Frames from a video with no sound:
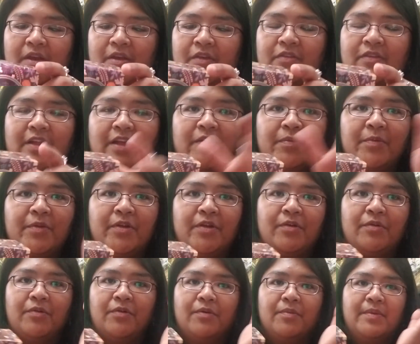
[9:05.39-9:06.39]
So that's pretty
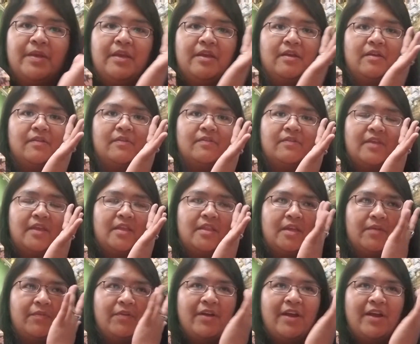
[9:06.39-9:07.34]
cool because they never